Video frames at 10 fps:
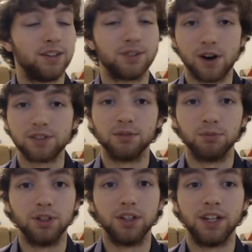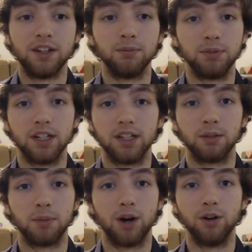It's awesome, really. I'm
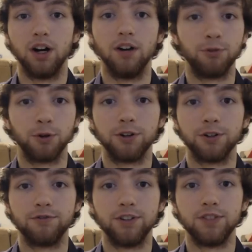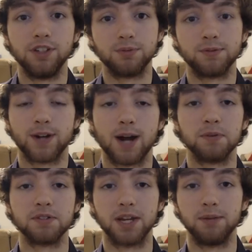getting about uh, four hundred fifty
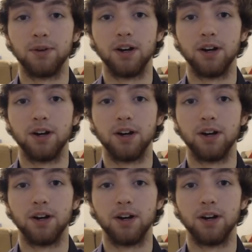subscribers a,